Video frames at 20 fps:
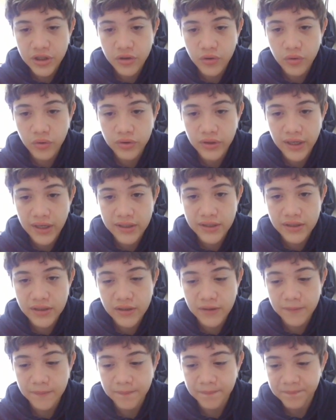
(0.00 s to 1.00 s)
Rook
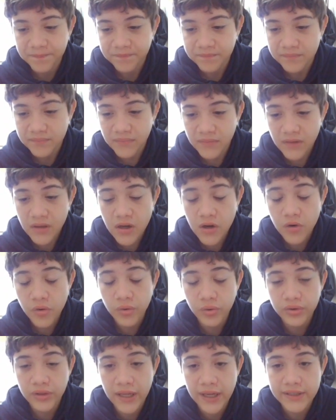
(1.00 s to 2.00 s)
takes
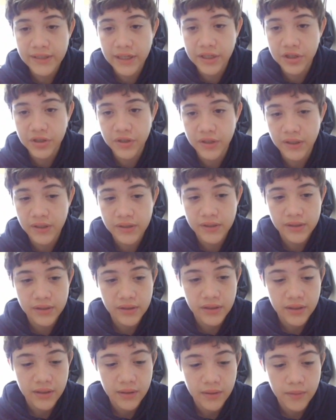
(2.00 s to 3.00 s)
h6.
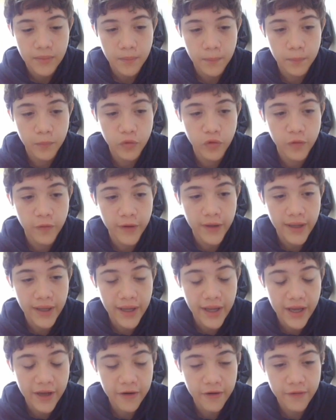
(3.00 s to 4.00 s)
Move
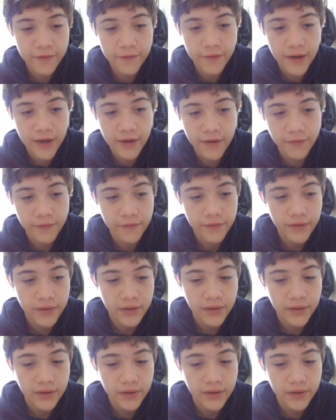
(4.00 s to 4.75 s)
a5.